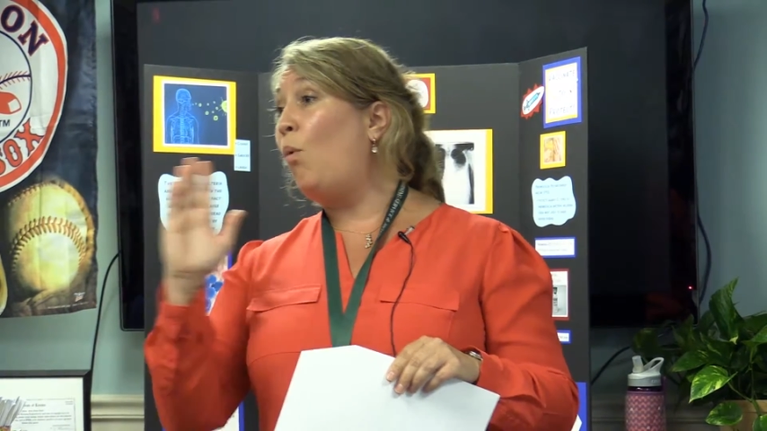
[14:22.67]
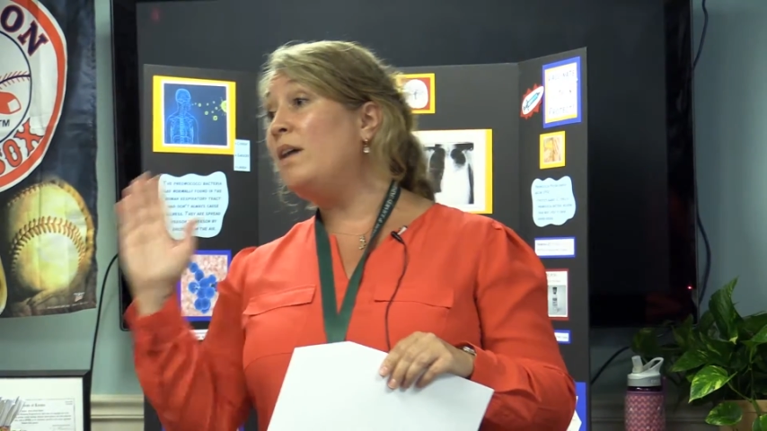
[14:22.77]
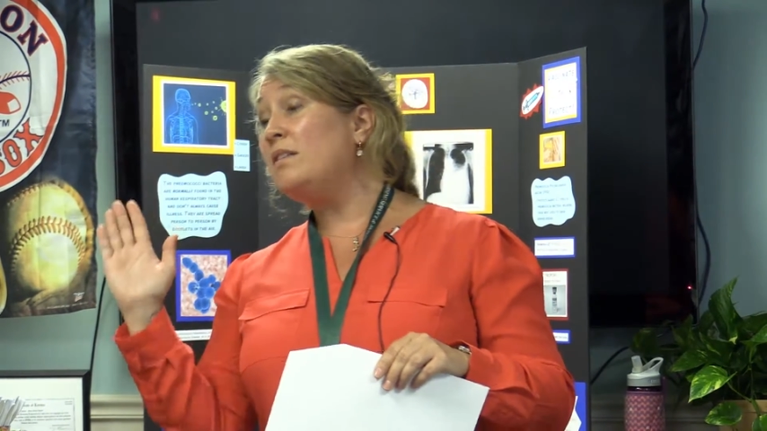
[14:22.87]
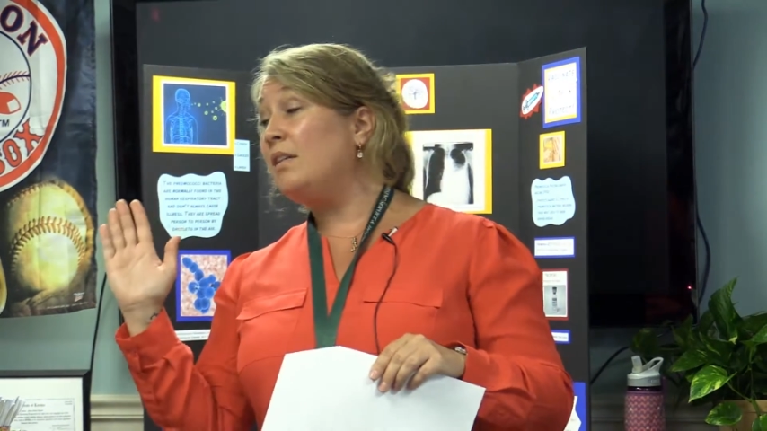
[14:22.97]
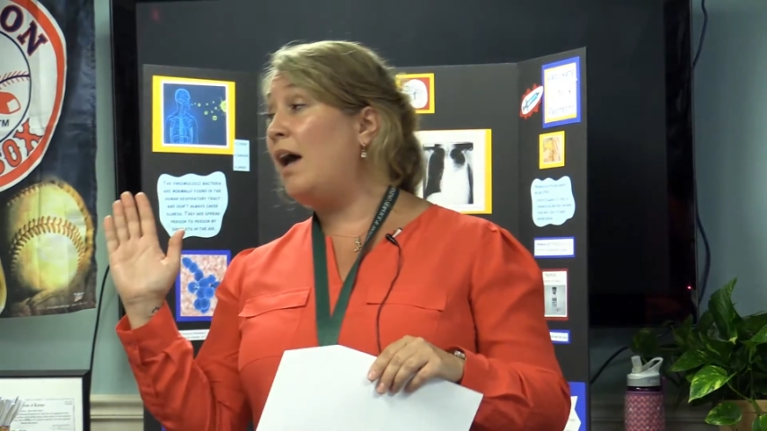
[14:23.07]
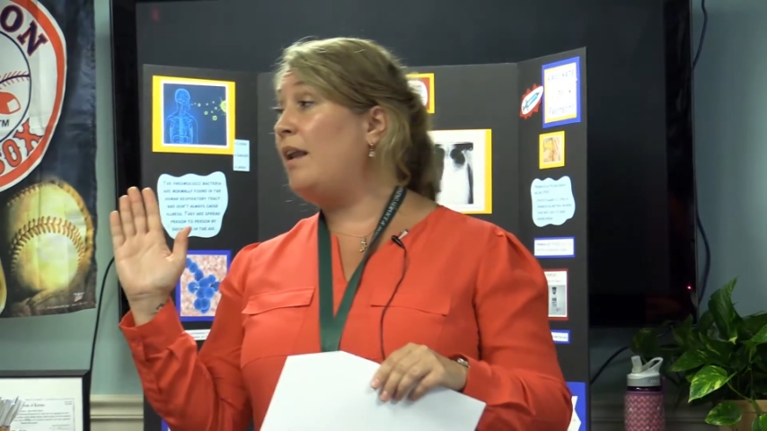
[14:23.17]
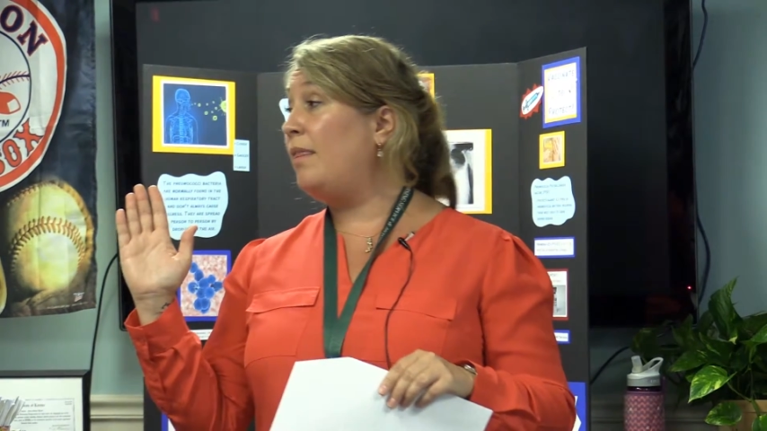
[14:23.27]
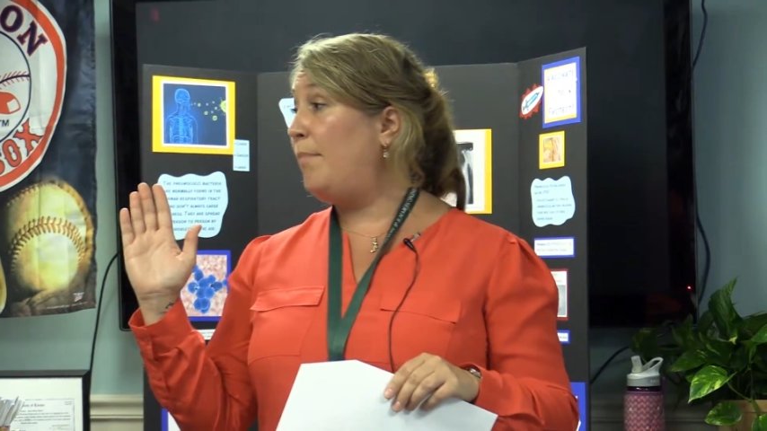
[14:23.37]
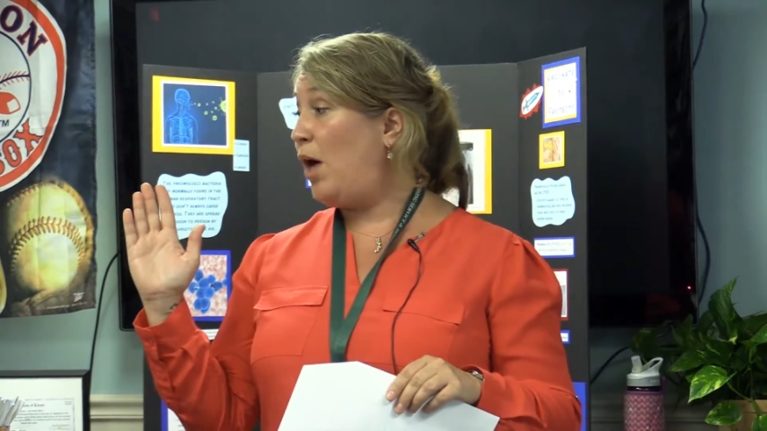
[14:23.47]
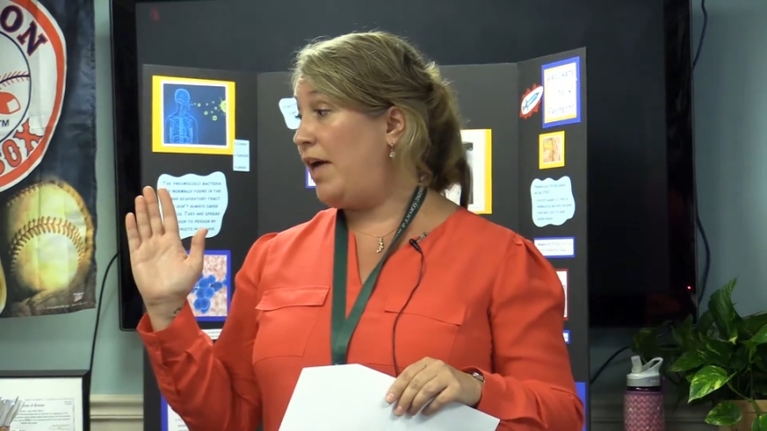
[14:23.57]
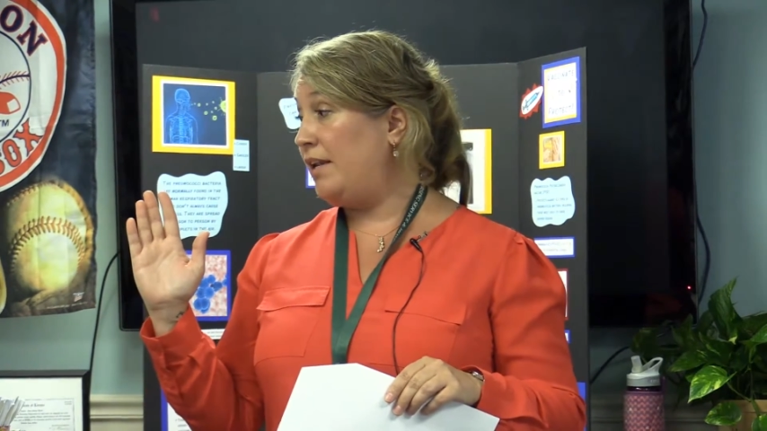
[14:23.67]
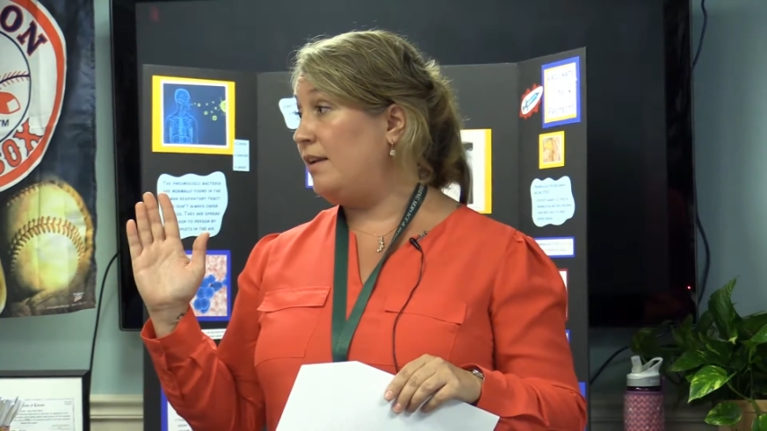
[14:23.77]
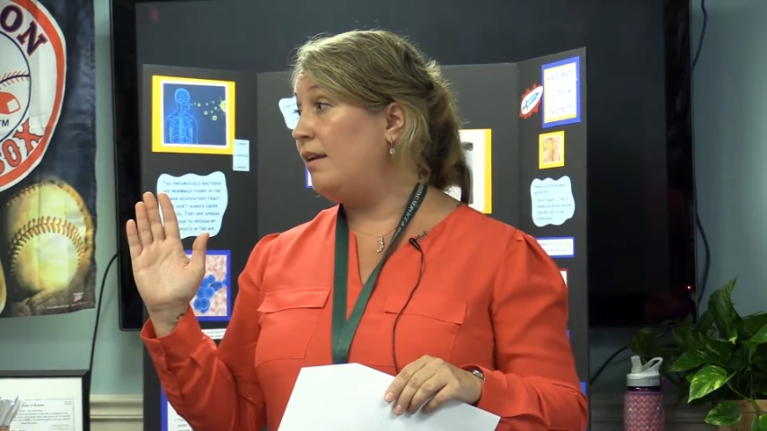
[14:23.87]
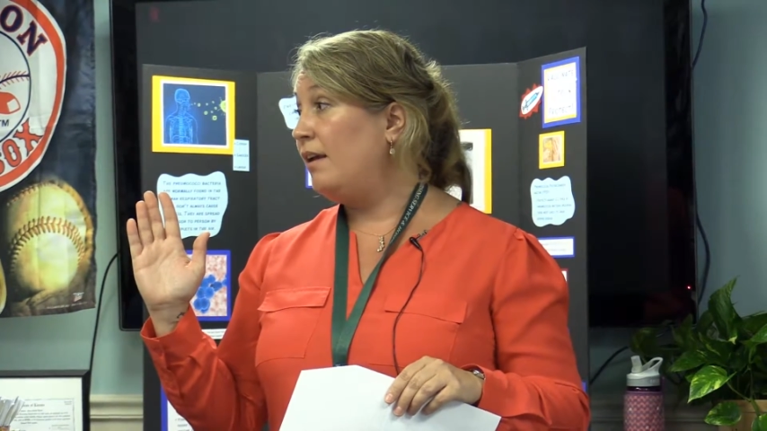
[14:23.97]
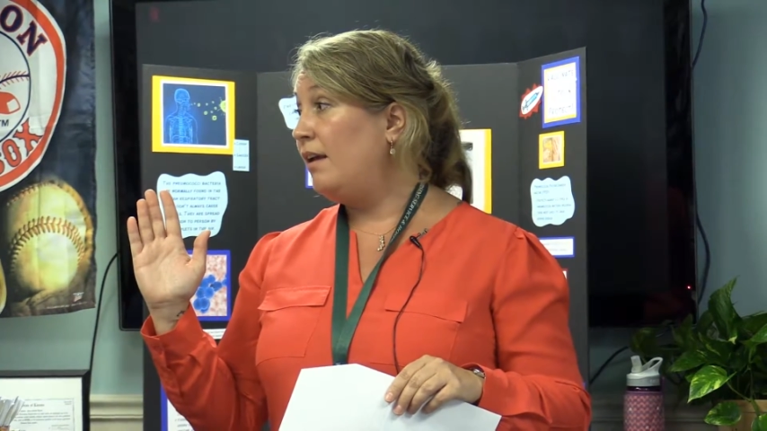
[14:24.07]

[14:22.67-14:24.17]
one side of the body.